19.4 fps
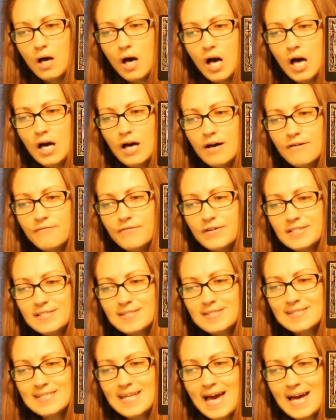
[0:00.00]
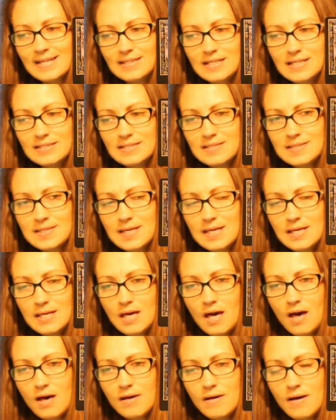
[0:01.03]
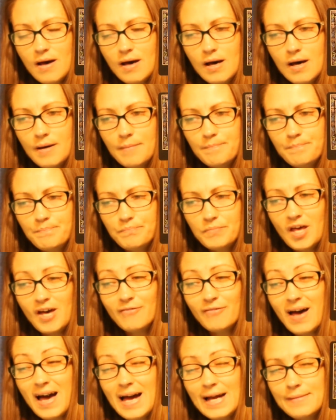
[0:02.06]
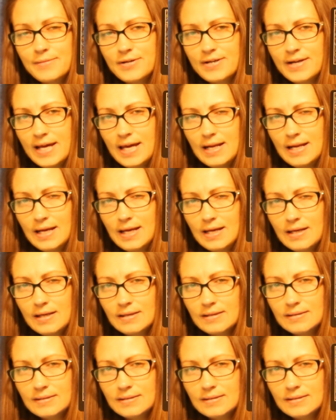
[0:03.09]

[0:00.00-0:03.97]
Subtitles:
of stagnancy, of hibernating.